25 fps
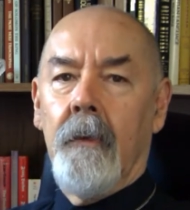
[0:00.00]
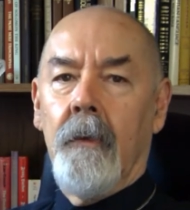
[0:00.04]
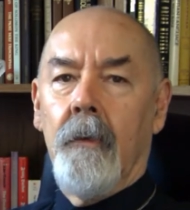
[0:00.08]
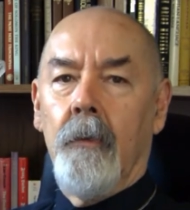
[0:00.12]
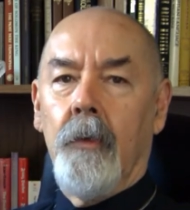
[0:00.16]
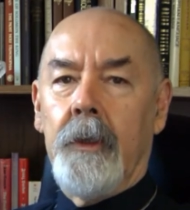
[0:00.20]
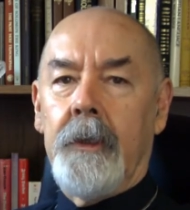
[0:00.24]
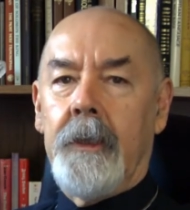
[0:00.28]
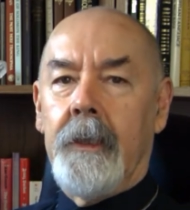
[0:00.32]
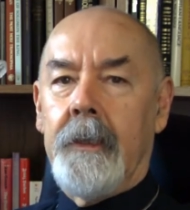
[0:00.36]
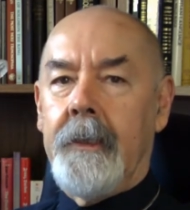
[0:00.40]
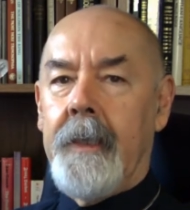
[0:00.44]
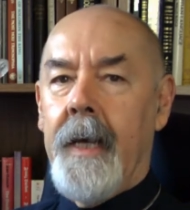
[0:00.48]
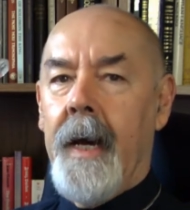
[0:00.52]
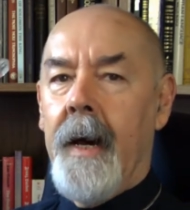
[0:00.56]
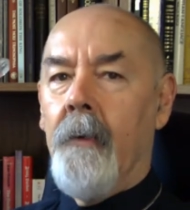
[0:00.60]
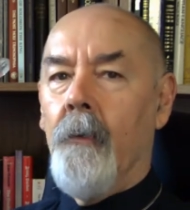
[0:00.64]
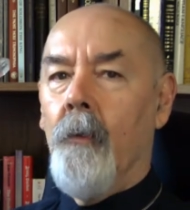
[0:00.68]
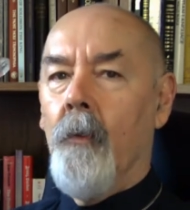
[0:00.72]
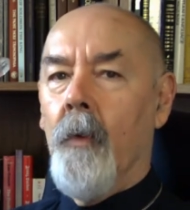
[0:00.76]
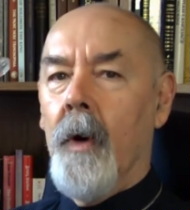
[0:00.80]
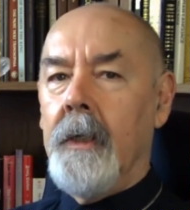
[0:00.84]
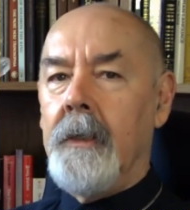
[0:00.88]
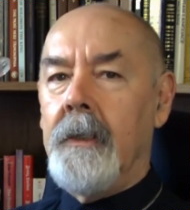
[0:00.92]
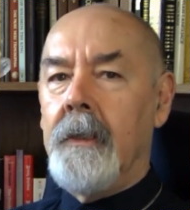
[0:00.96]
which is
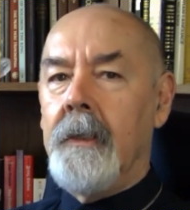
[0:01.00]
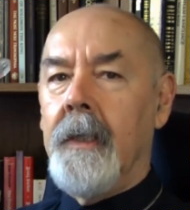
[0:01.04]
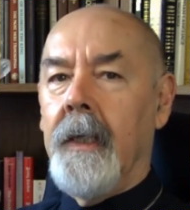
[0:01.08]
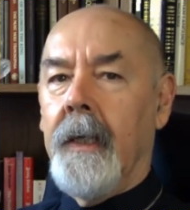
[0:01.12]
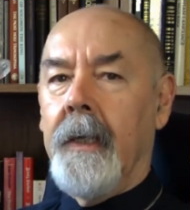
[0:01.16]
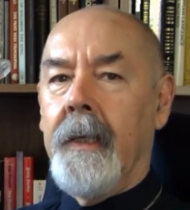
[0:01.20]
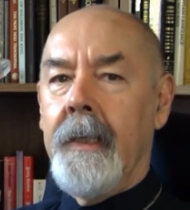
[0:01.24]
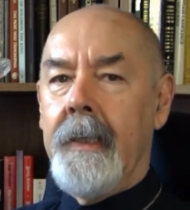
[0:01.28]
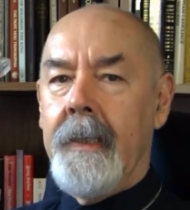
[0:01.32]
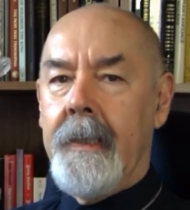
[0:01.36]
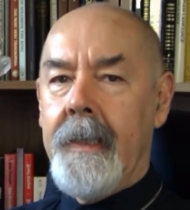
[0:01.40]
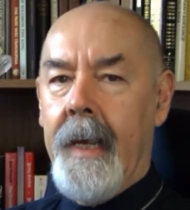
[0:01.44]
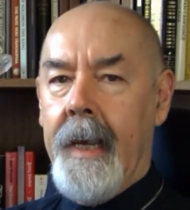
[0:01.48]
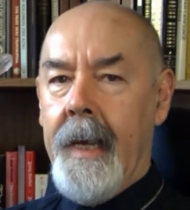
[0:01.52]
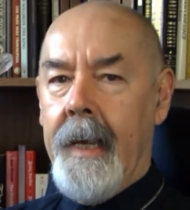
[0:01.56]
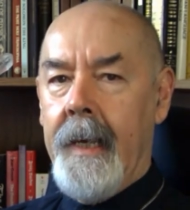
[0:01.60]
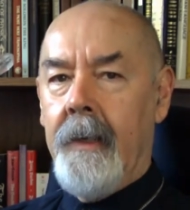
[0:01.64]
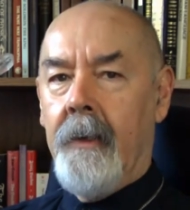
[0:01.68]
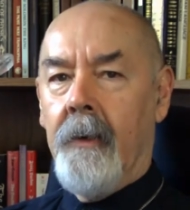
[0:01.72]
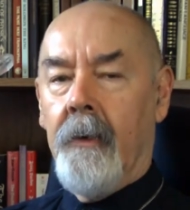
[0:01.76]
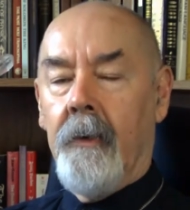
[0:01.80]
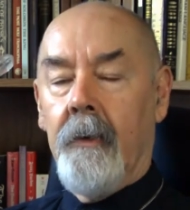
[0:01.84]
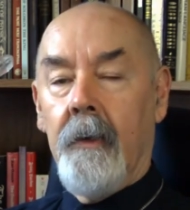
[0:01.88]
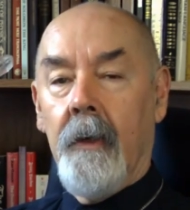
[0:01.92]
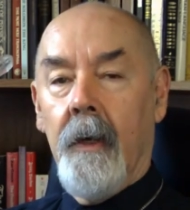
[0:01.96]
at once the
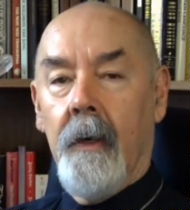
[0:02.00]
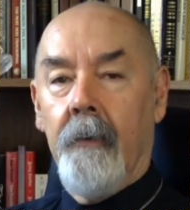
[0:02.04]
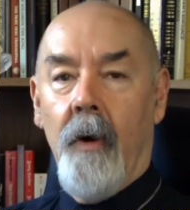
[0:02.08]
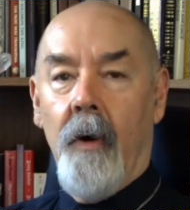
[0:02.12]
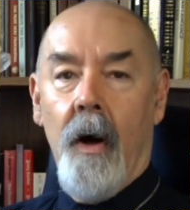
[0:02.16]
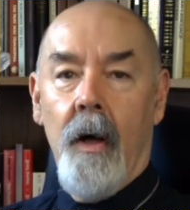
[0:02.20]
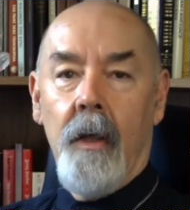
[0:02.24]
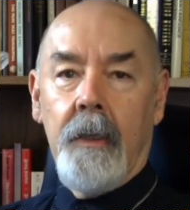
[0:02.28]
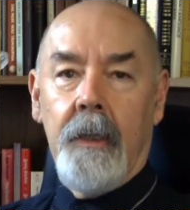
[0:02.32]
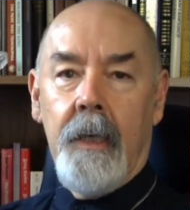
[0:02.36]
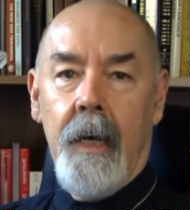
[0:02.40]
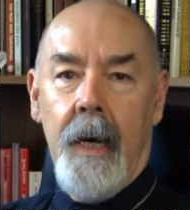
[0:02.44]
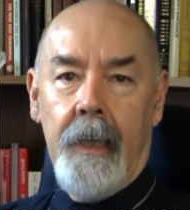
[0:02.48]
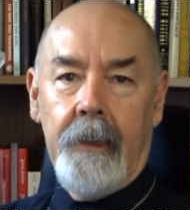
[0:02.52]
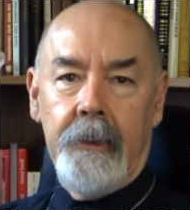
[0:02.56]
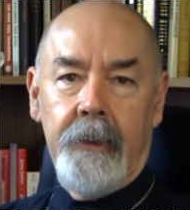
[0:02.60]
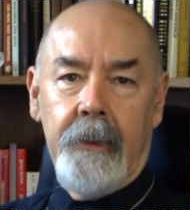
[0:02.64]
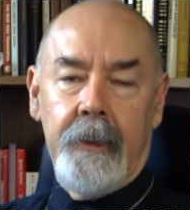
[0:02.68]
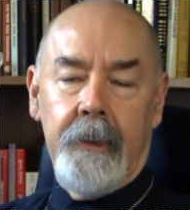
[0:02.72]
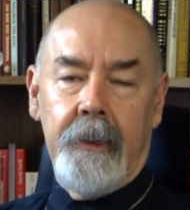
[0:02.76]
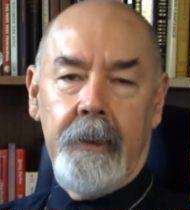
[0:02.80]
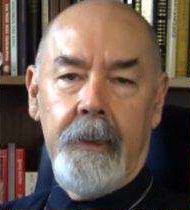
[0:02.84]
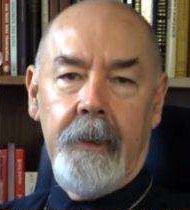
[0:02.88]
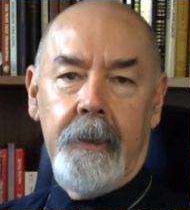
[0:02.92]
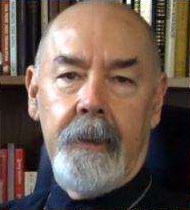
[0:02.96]
container of all
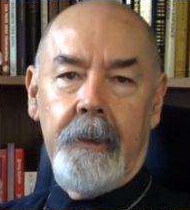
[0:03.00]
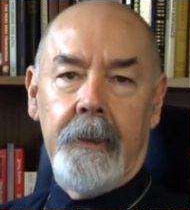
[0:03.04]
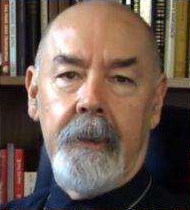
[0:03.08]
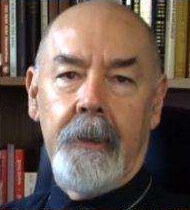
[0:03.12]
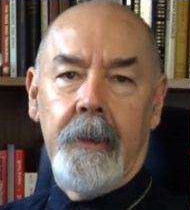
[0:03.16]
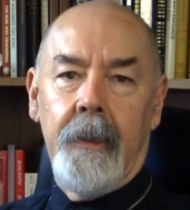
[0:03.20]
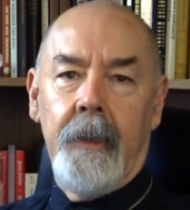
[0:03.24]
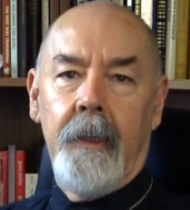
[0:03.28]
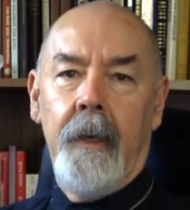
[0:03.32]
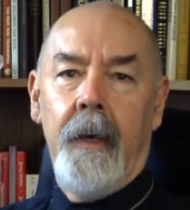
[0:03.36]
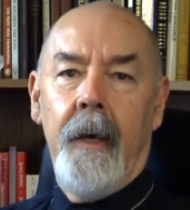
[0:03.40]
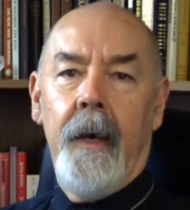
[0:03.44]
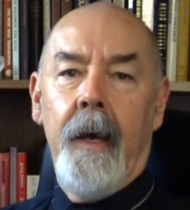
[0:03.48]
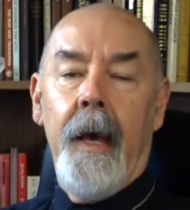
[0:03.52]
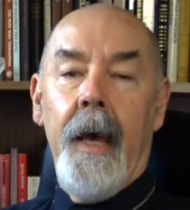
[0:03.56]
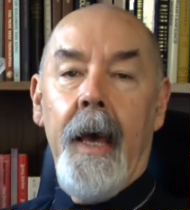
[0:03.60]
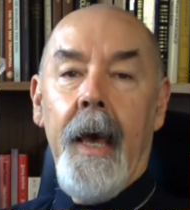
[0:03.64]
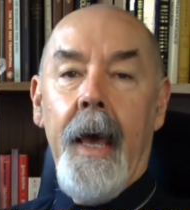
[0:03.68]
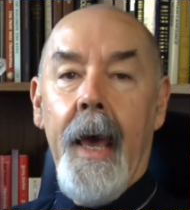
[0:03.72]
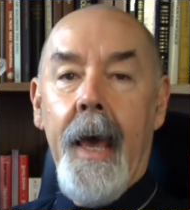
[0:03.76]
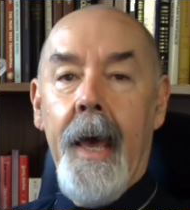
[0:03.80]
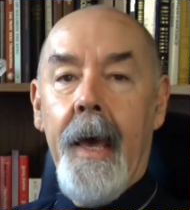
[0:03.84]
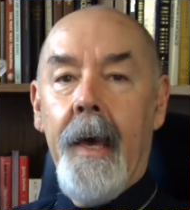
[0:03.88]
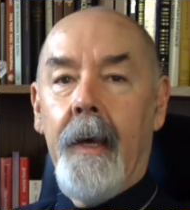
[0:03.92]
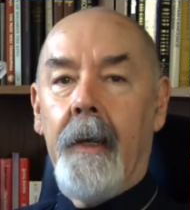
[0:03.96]
consciousness
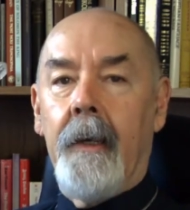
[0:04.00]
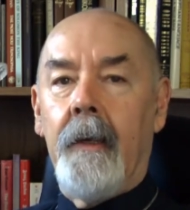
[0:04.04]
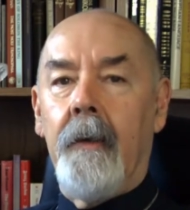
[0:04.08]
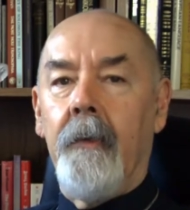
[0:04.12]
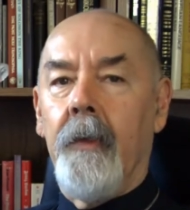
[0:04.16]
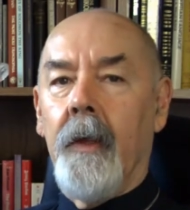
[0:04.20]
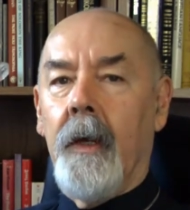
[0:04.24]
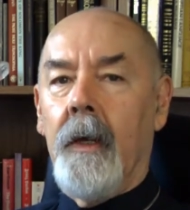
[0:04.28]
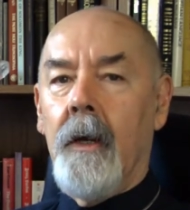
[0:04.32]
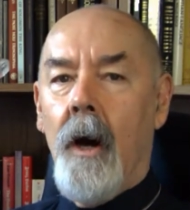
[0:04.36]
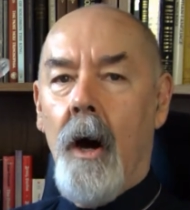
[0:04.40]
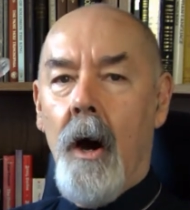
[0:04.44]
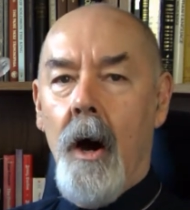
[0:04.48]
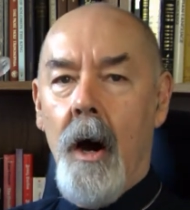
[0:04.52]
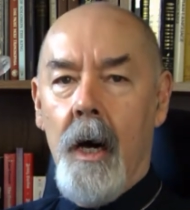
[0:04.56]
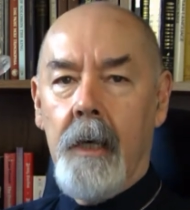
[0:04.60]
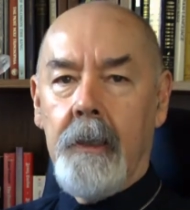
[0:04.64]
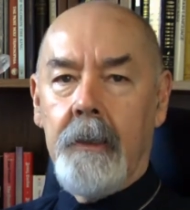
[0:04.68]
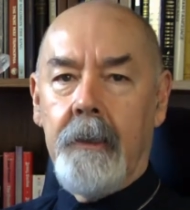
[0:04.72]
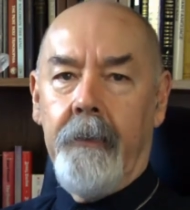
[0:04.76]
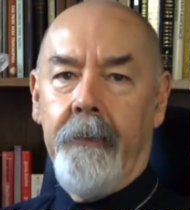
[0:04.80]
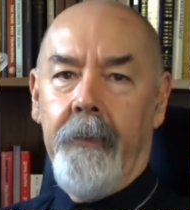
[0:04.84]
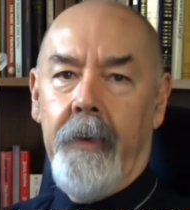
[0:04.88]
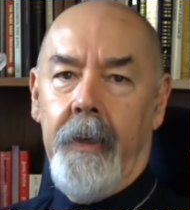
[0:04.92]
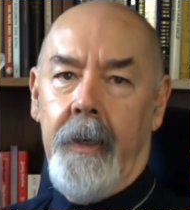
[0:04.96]
and the
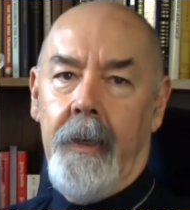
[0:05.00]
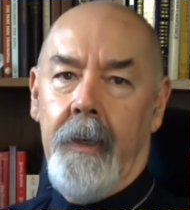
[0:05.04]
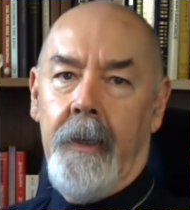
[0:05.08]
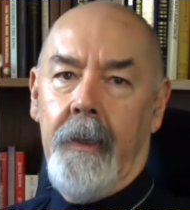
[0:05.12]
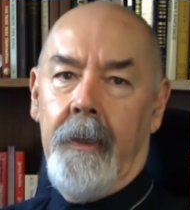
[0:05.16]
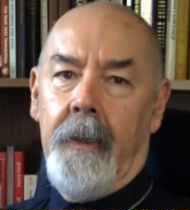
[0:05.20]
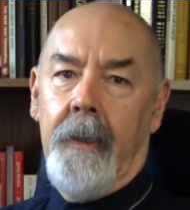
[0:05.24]
cause of it.